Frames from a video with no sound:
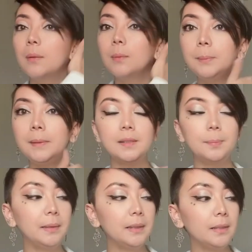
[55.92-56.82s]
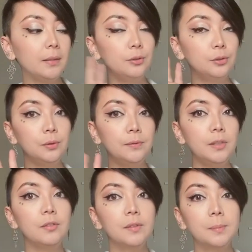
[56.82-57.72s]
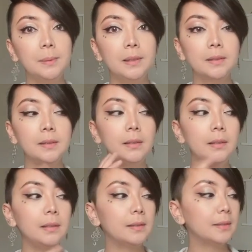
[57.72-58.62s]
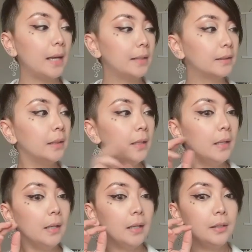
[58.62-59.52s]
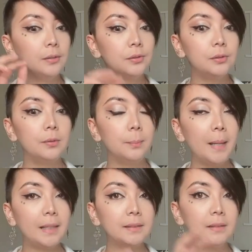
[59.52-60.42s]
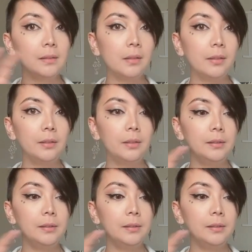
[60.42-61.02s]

will be splitting on two videos because this has bags that are